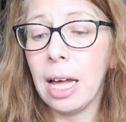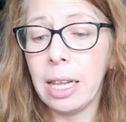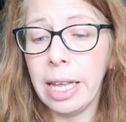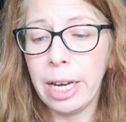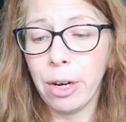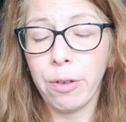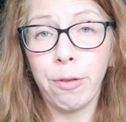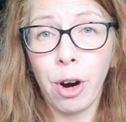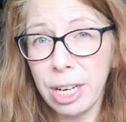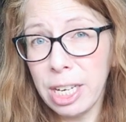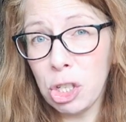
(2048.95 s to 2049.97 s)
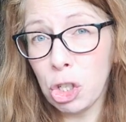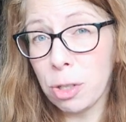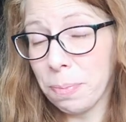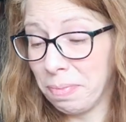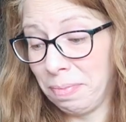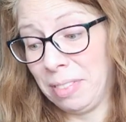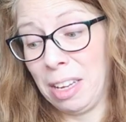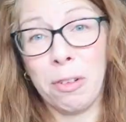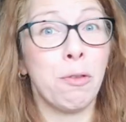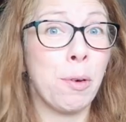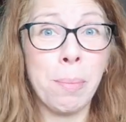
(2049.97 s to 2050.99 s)
a layer of varnish,
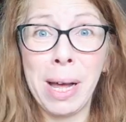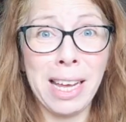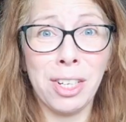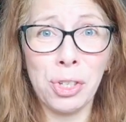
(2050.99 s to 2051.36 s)
from my